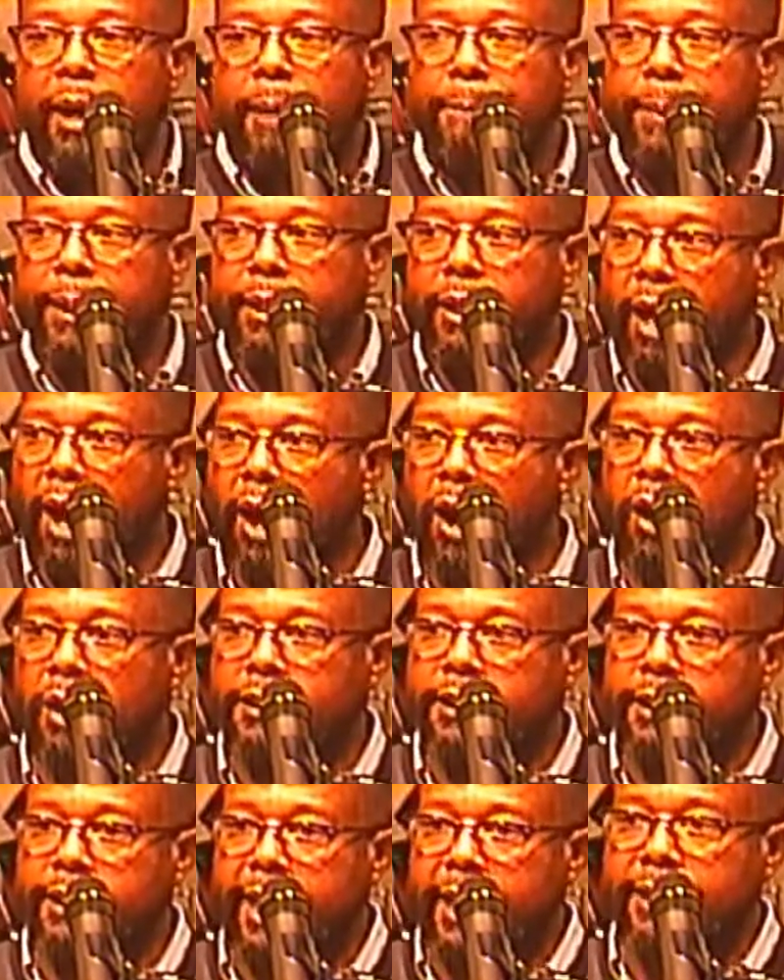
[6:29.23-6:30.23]

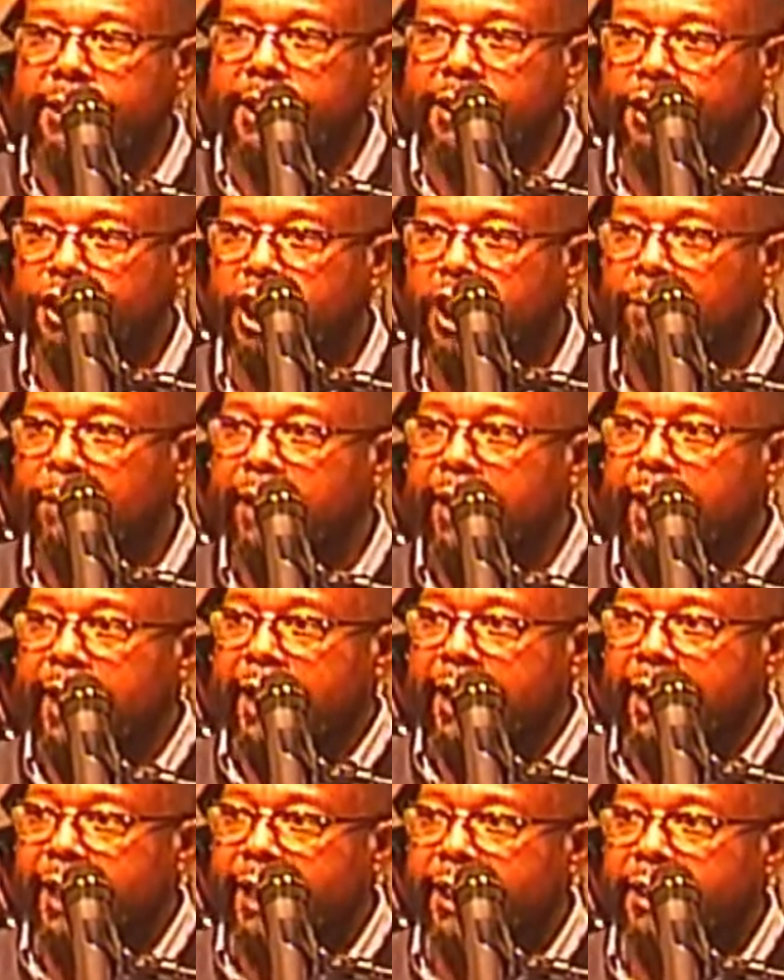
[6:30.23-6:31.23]
because, ladies and gentlemen,
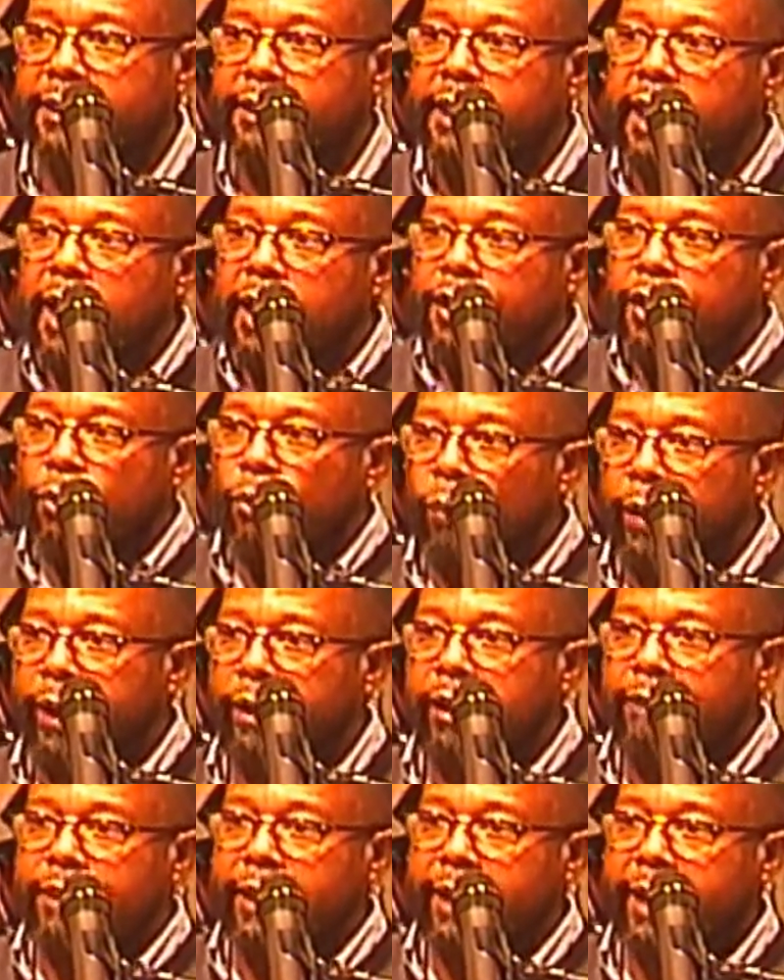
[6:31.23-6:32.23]
it is the will
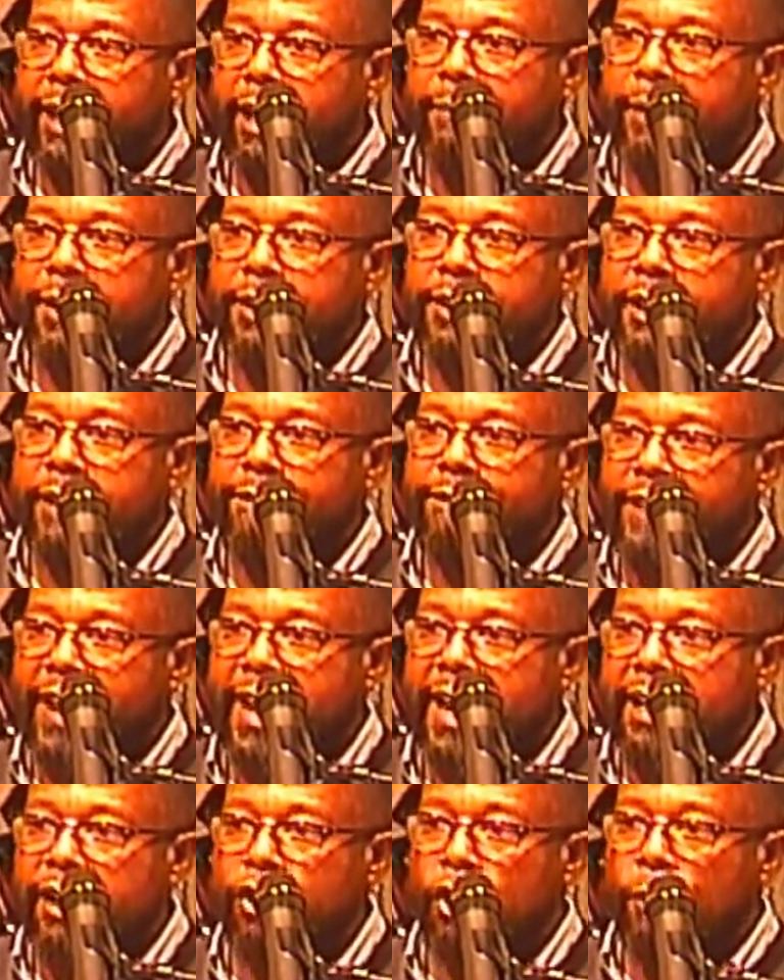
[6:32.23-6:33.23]
of the enemy to
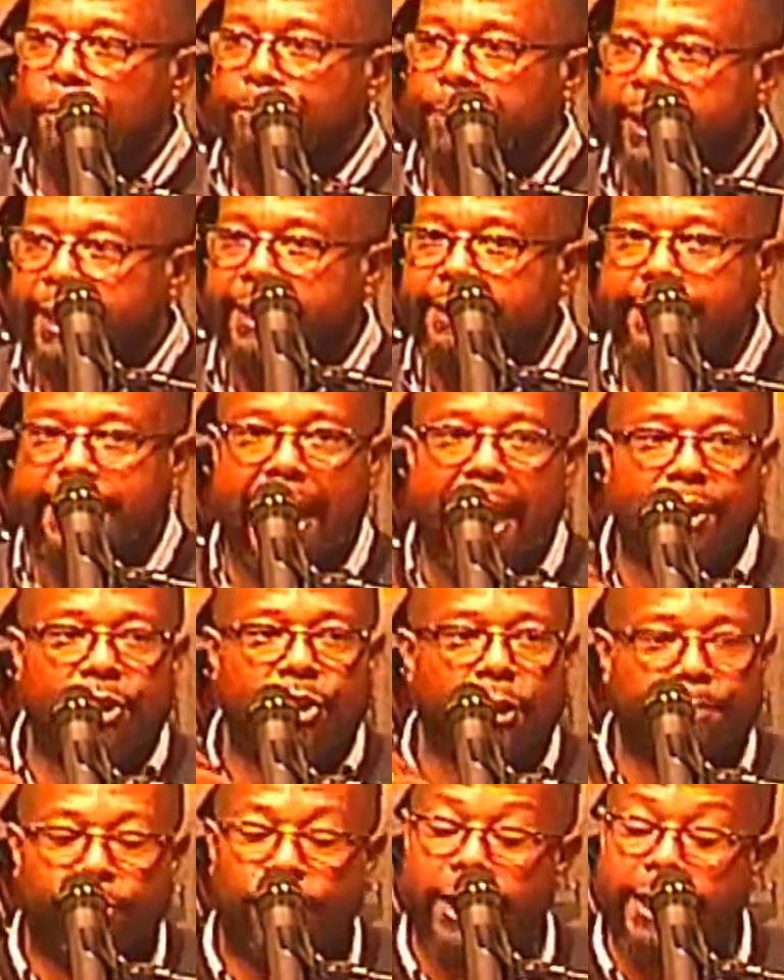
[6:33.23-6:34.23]
invade your peace and
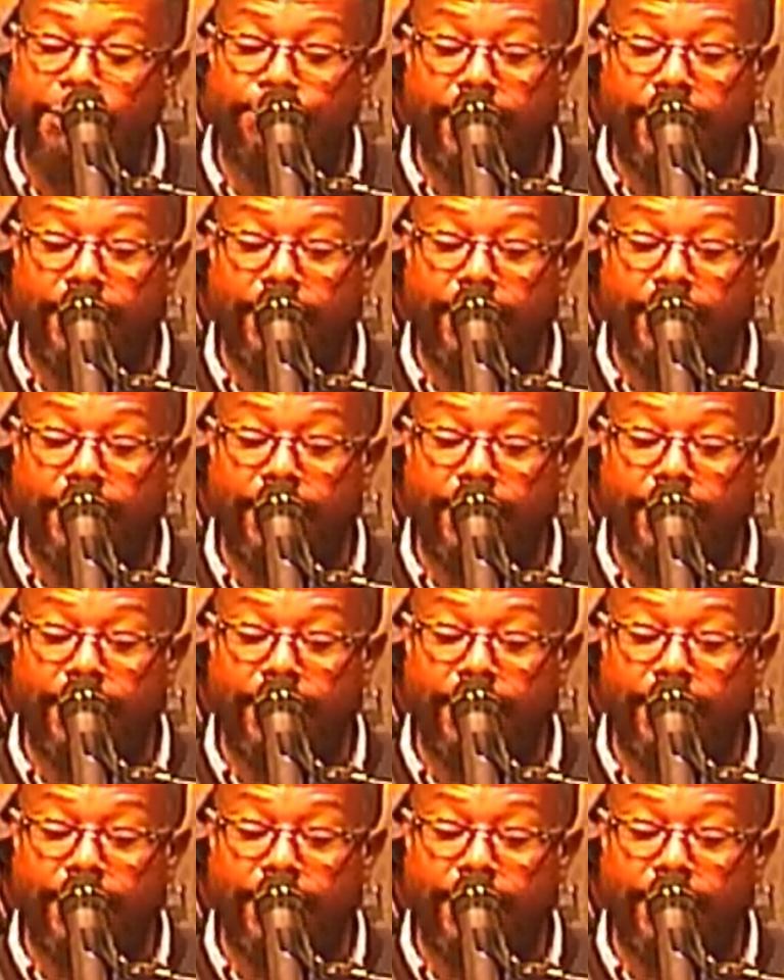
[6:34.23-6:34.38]
your praise.